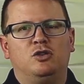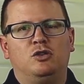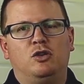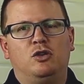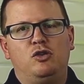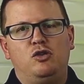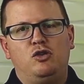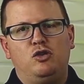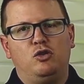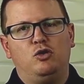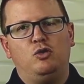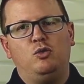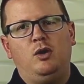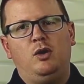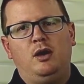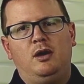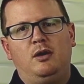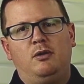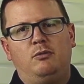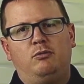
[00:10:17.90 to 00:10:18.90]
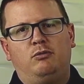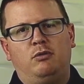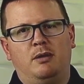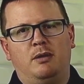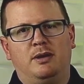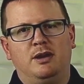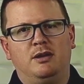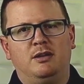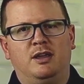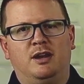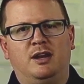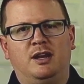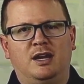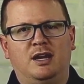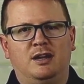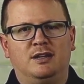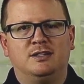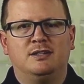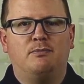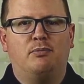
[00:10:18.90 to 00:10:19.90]
to the new ribbon that
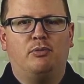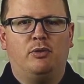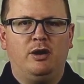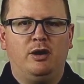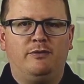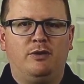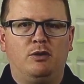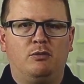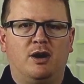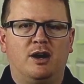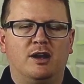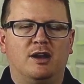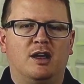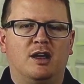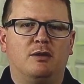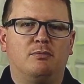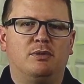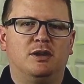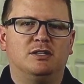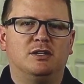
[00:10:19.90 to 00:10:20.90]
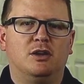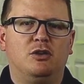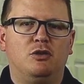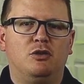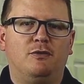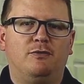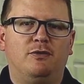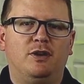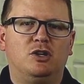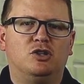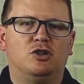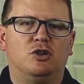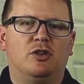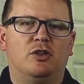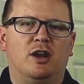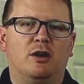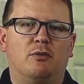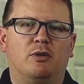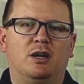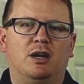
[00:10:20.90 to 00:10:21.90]
again is in preview right now, but it's a new
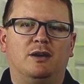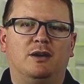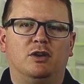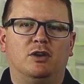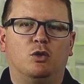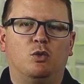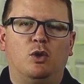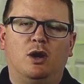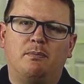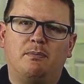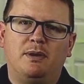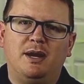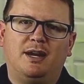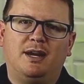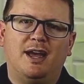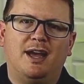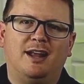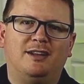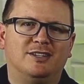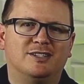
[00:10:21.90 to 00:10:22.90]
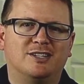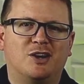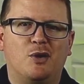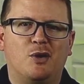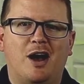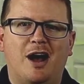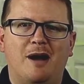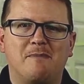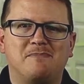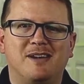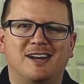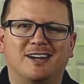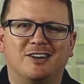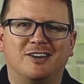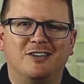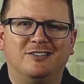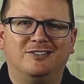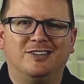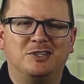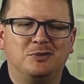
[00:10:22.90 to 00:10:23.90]
feature that I want to give you a quick peek at. Let's go hop
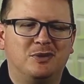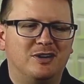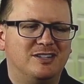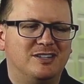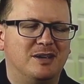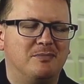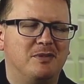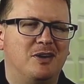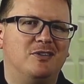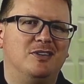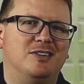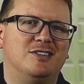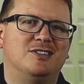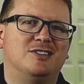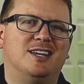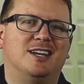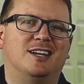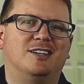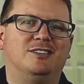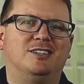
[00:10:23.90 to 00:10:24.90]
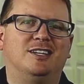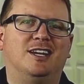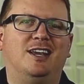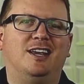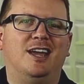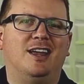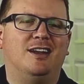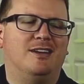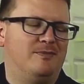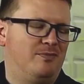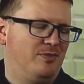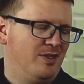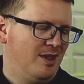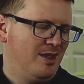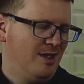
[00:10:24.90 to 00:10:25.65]
back over to our demo and take a look again.